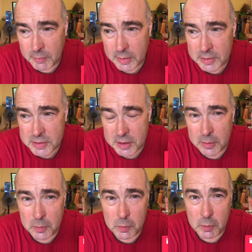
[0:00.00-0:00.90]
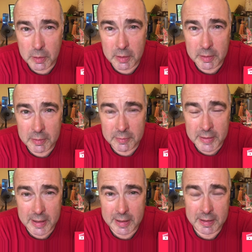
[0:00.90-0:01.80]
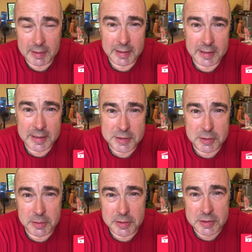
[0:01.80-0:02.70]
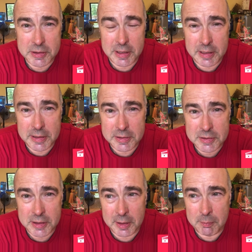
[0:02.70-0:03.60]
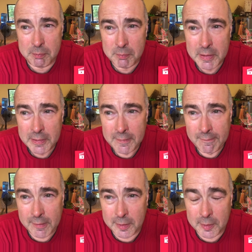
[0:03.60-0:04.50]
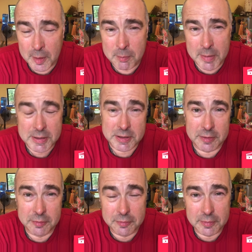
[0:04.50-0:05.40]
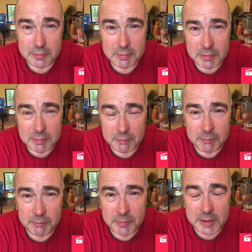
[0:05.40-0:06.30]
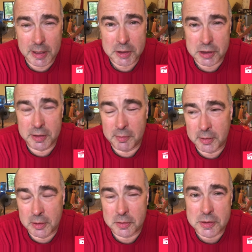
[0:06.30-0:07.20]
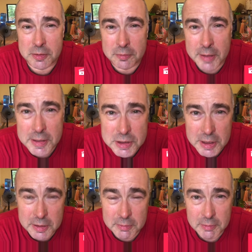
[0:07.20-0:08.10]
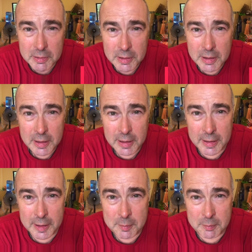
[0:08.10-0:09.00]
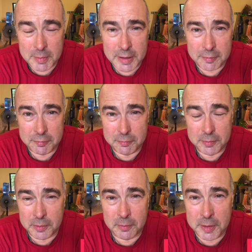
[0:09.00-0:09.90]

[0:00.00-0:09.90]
So that, as you can see, is a massive reduction in the cost of renting if you're in